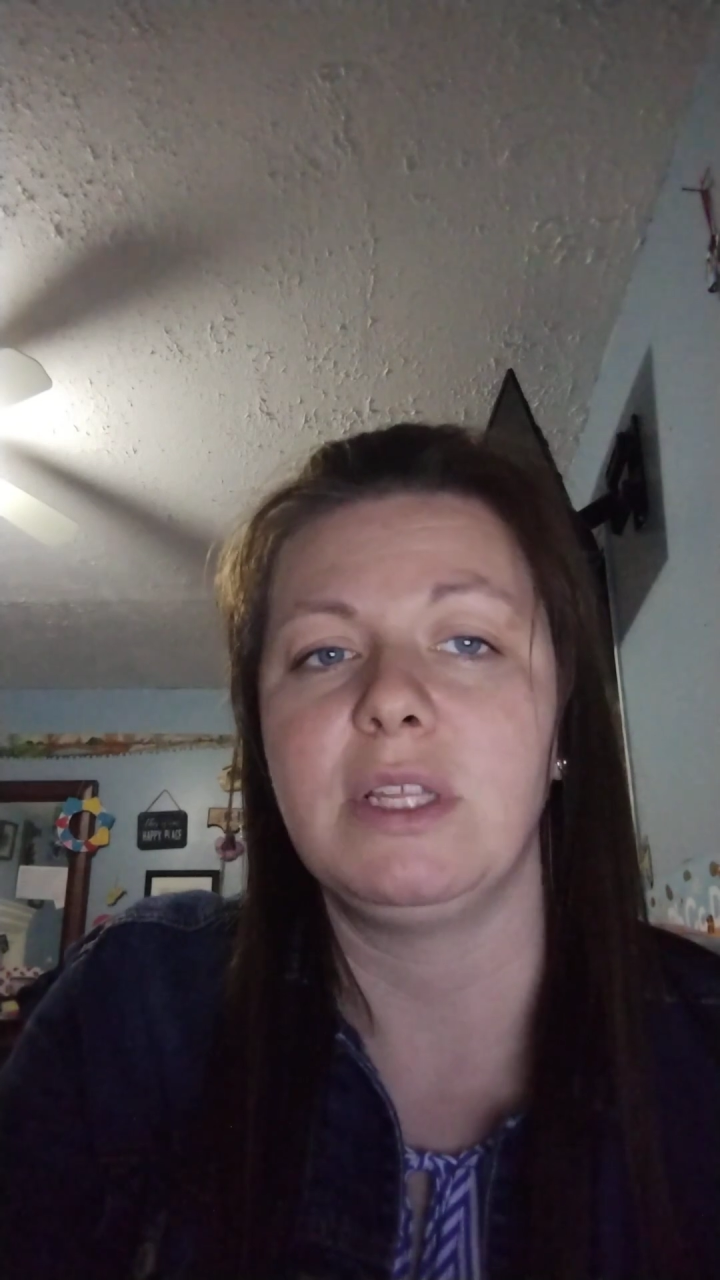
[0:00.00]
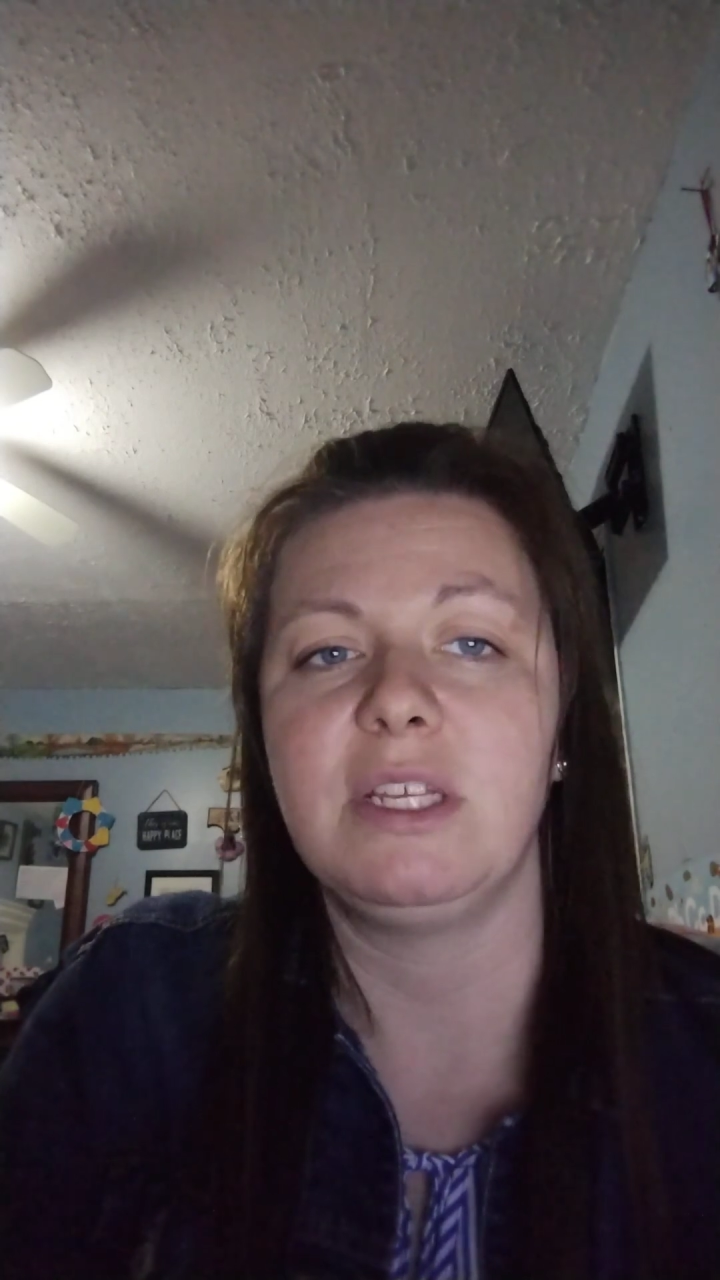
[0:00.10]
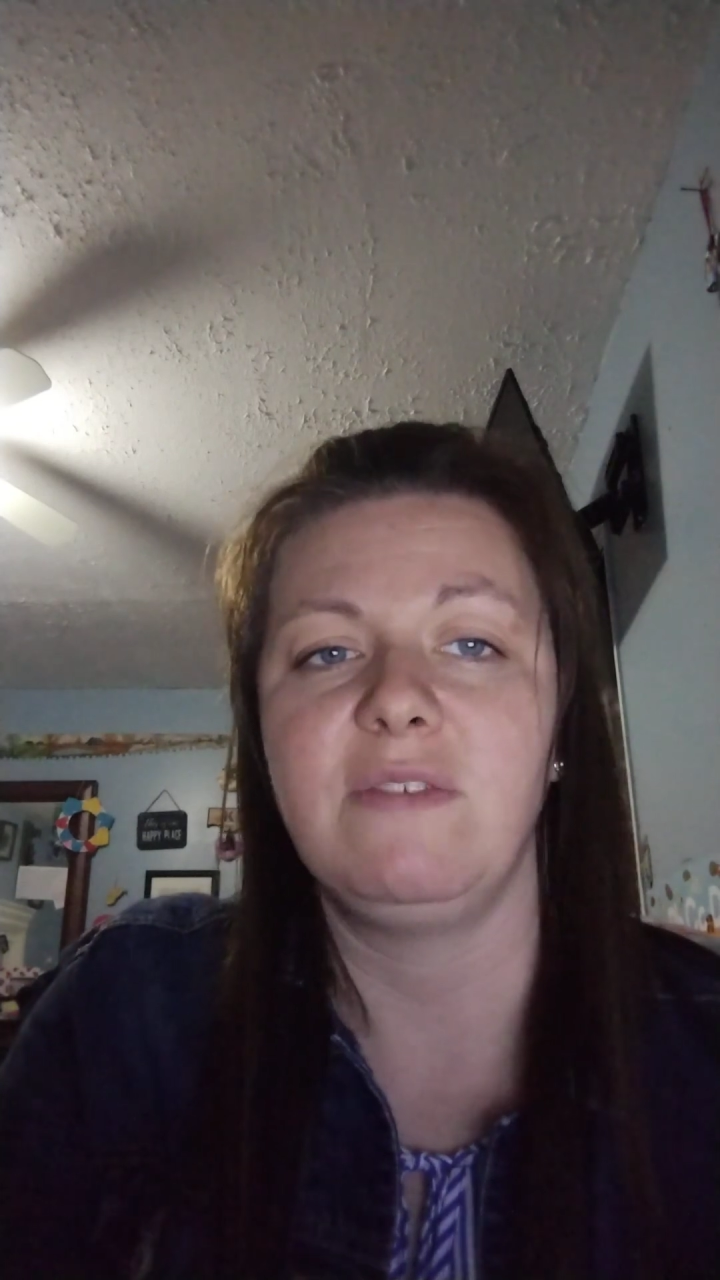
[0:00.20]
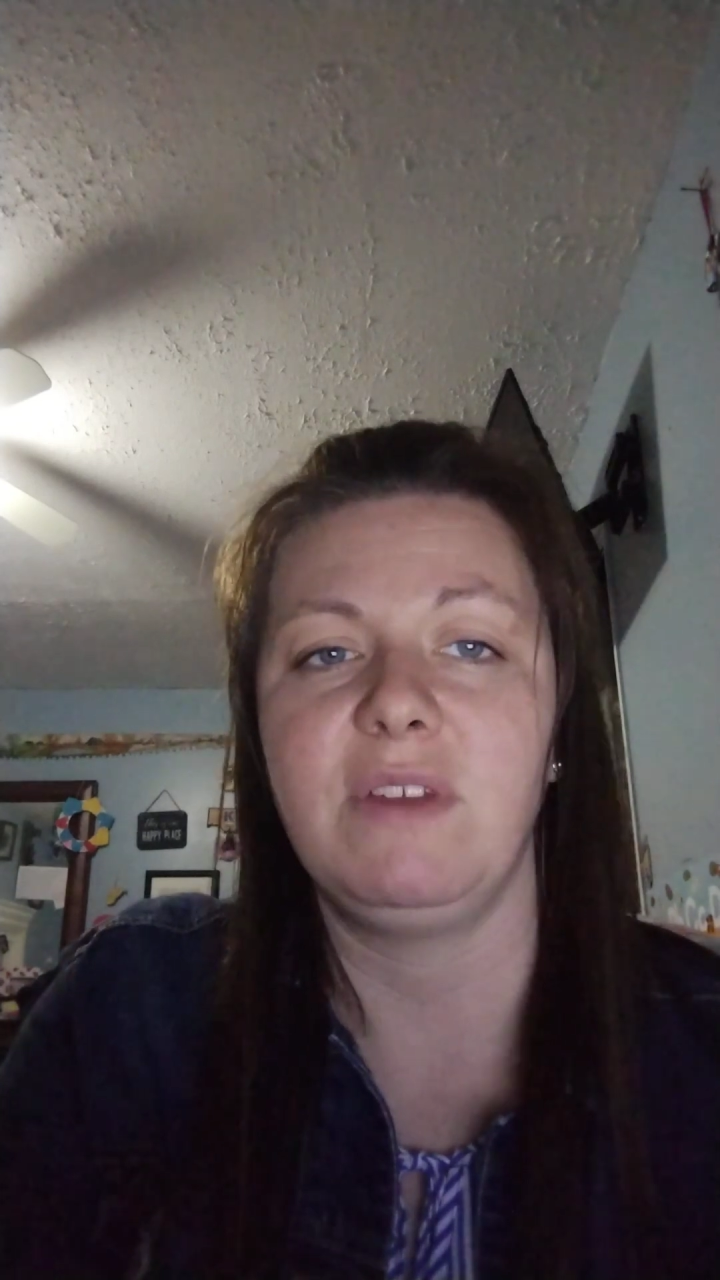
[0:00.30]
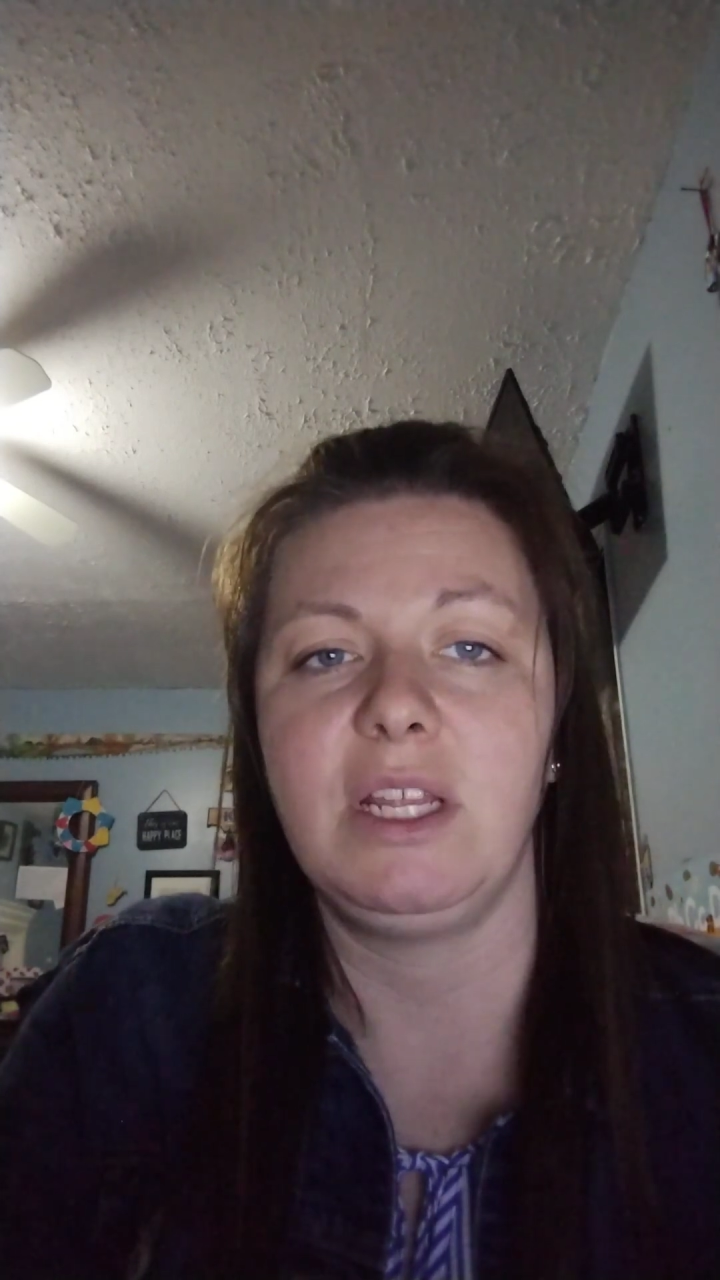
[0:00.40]

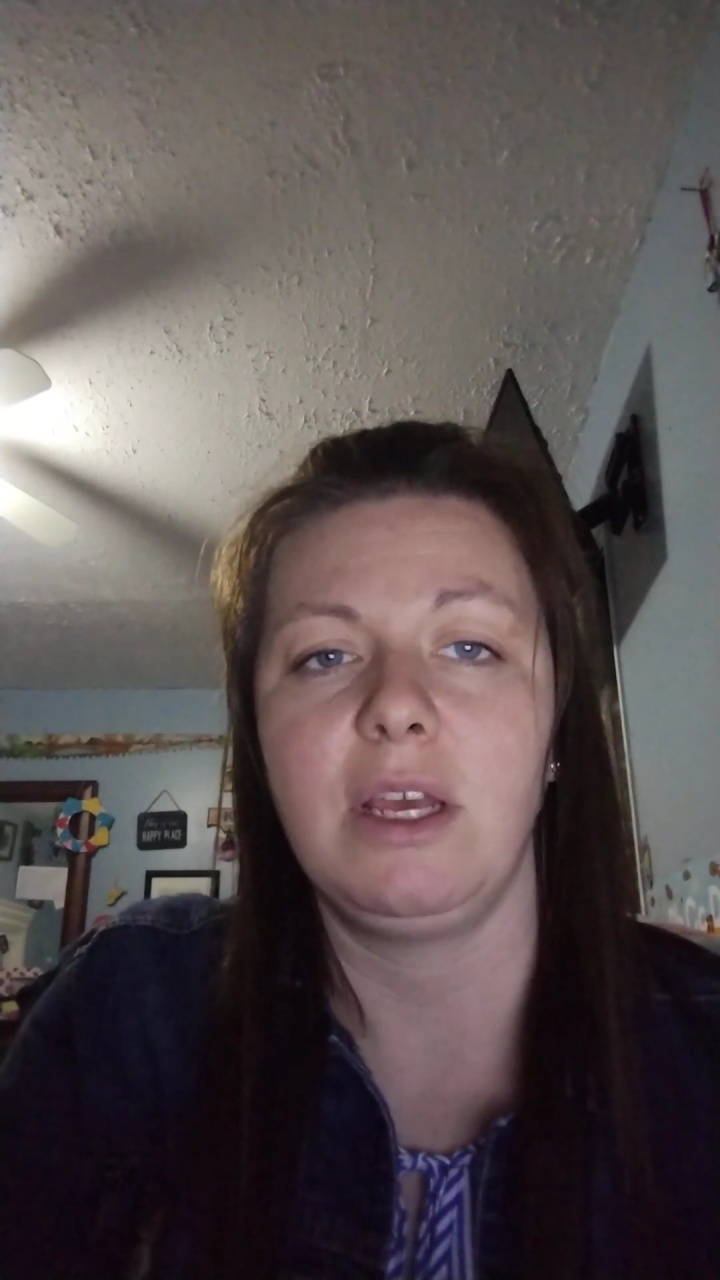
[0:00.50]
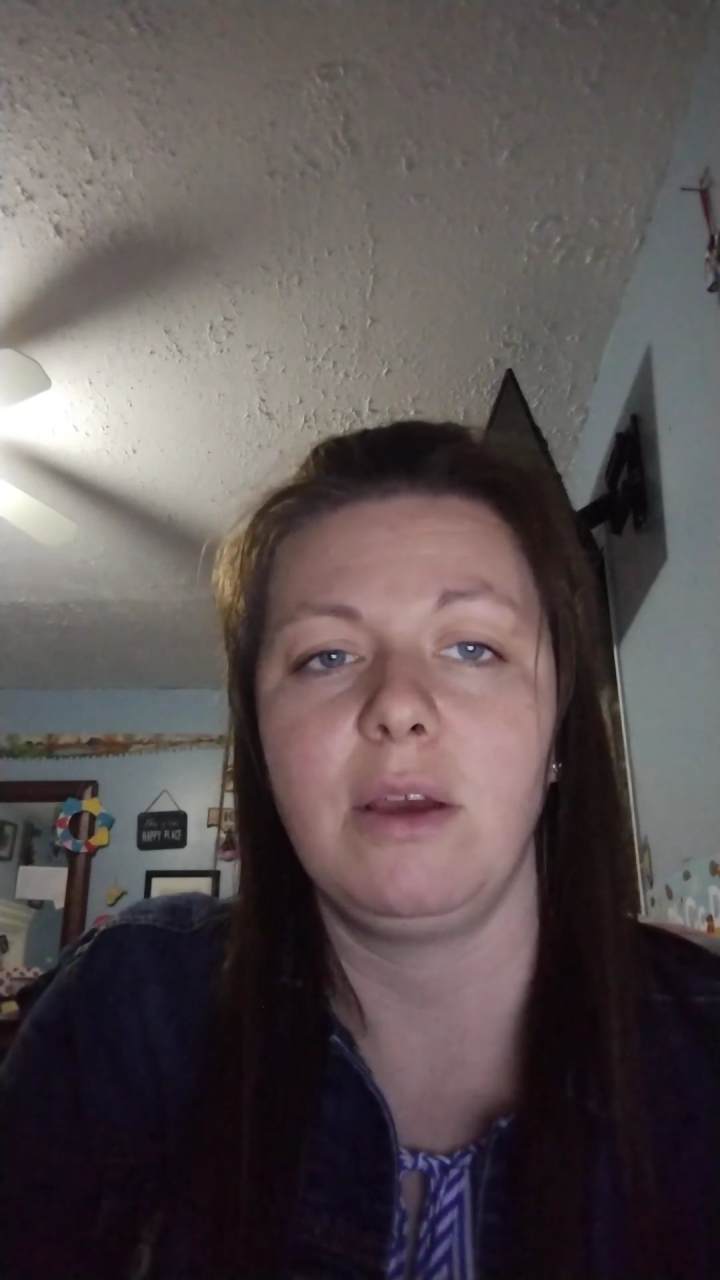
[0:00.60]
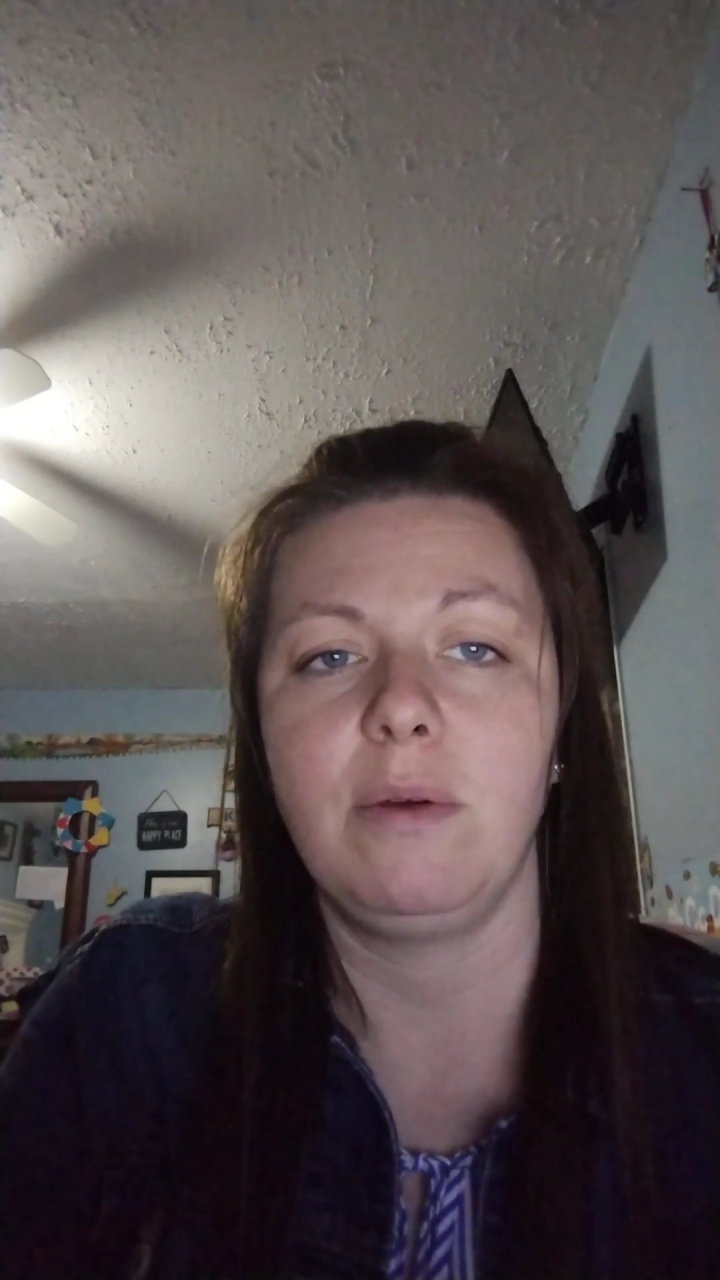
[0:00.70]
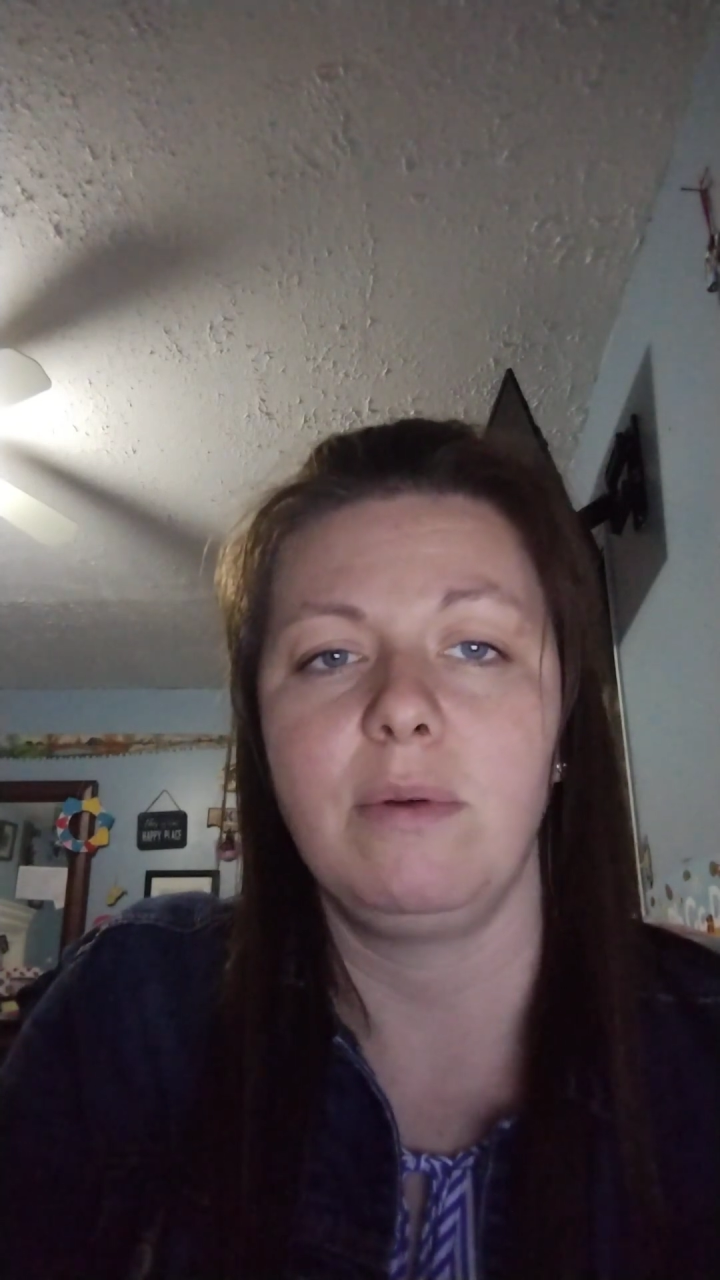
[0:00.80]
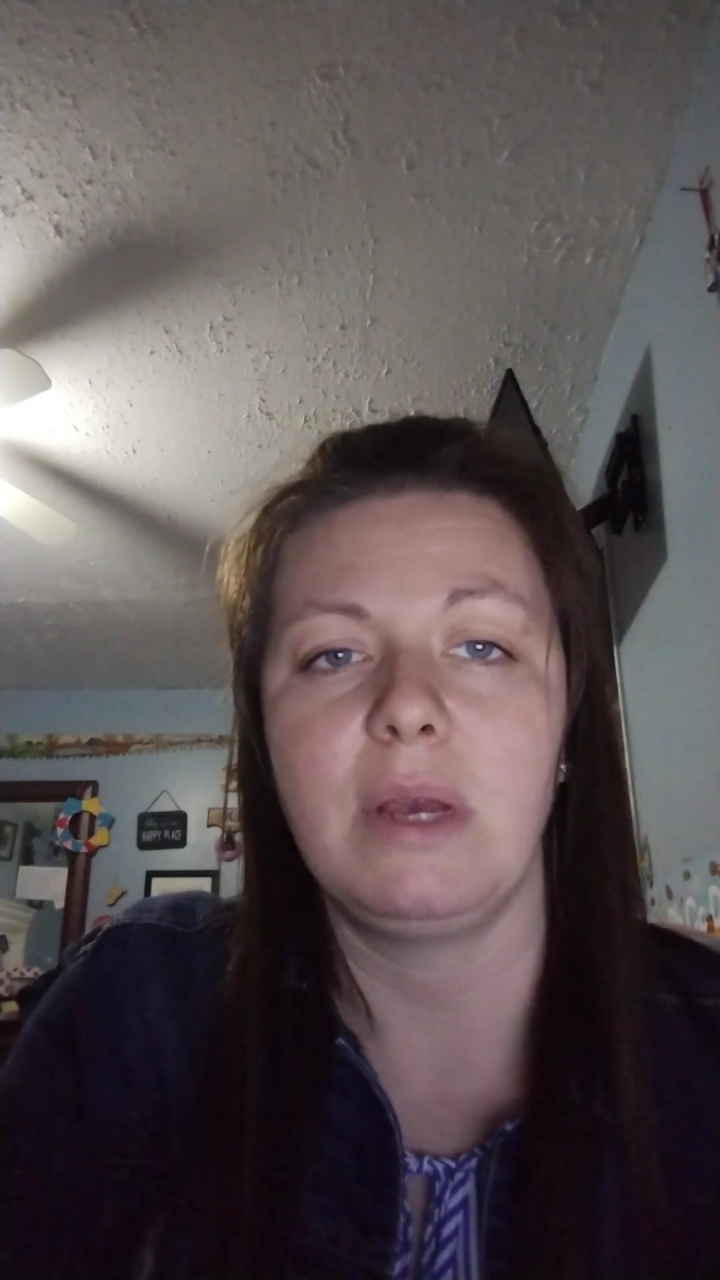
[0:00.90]
this
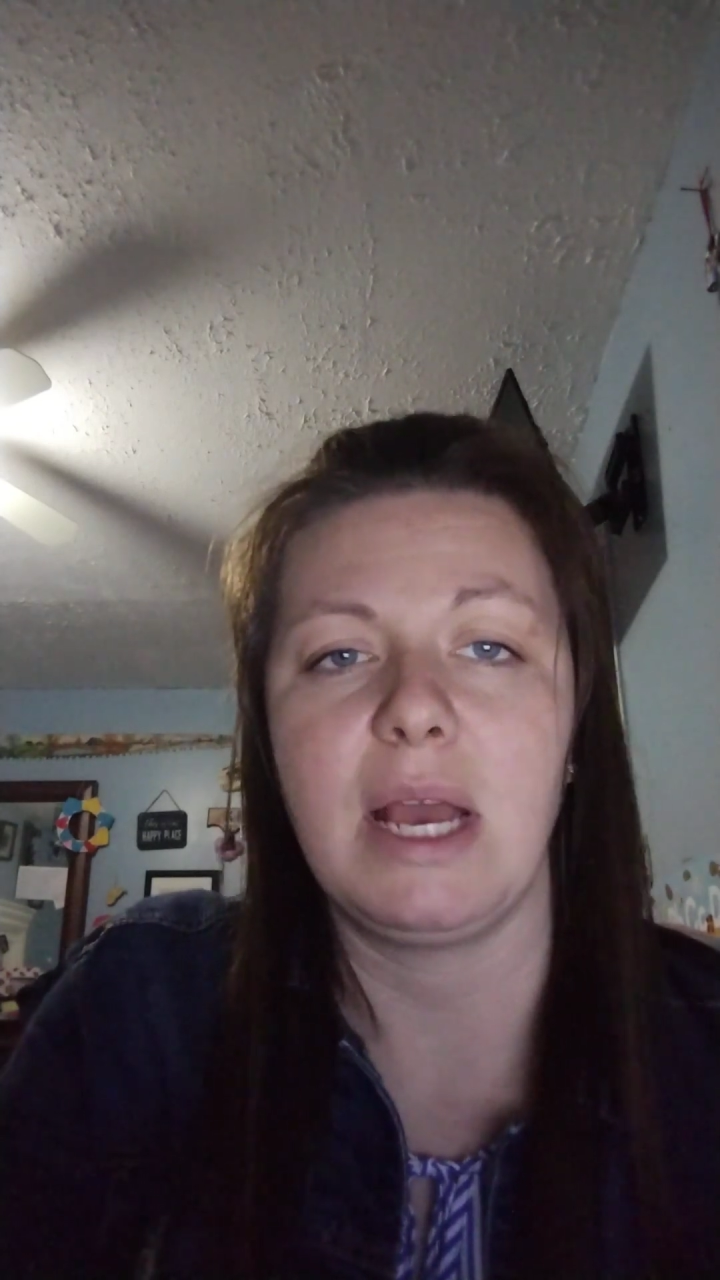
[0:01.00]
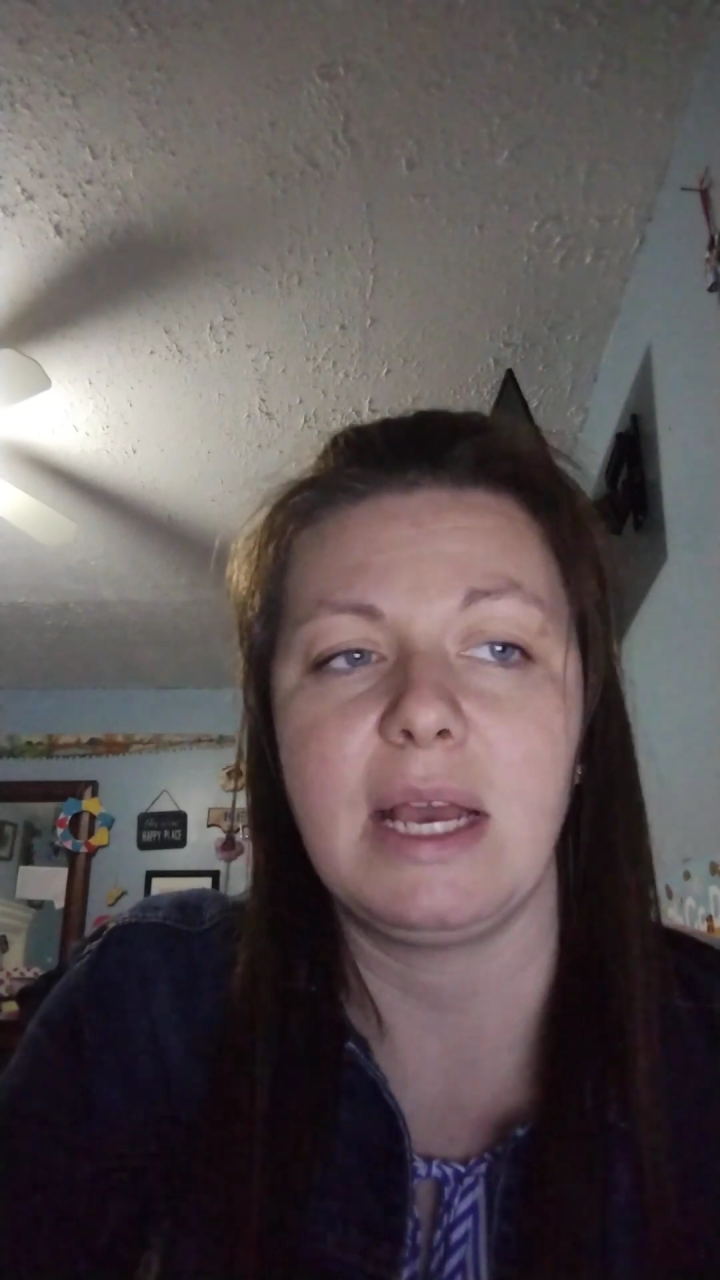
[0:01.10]
video.